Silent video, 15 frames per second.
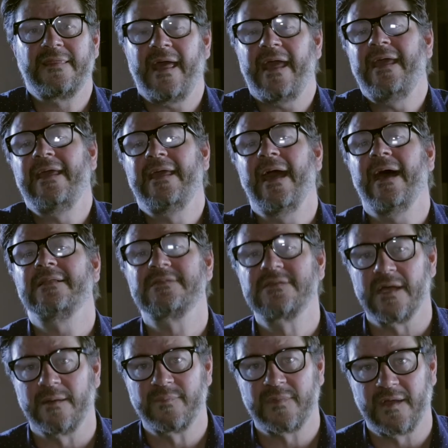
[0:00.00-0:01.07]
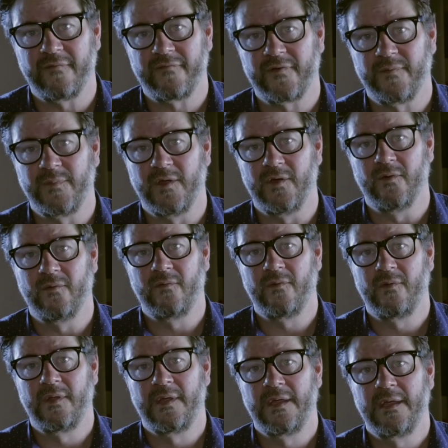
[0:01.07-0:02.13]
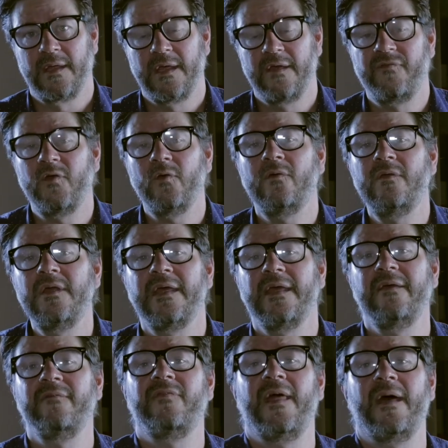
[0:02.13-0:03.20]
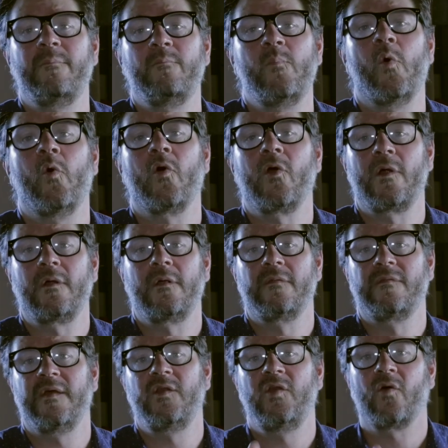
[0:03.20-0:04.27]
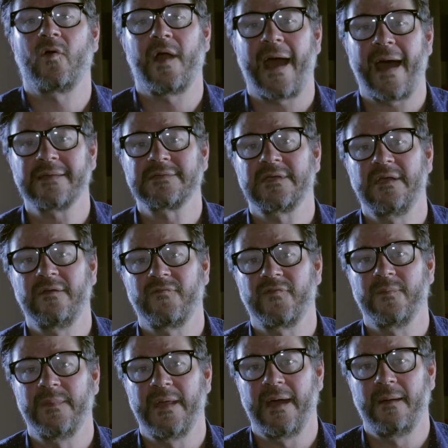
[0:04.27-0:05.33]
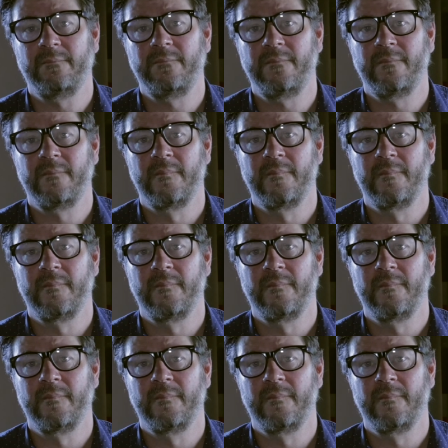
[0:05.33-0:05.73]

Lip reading: they get something from you. If you can give them more than you're asking from them,